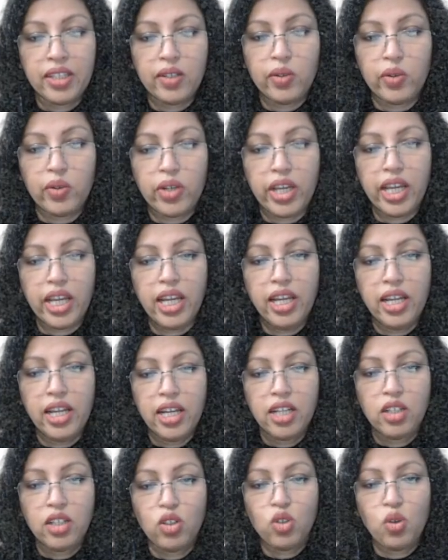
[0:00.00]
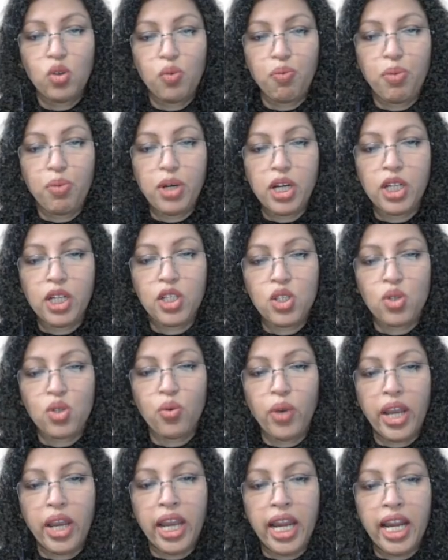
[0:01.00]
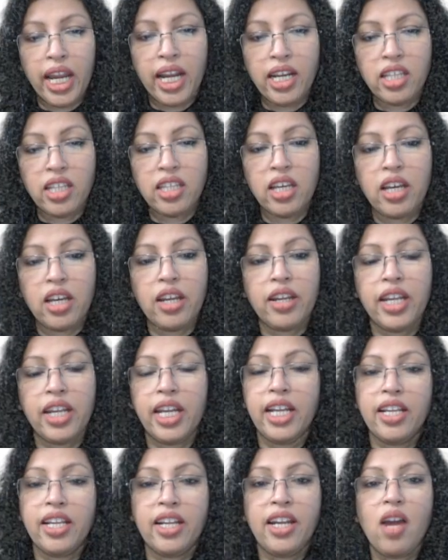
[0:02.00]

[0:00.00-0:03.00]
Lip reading: okay, to persuade the reader.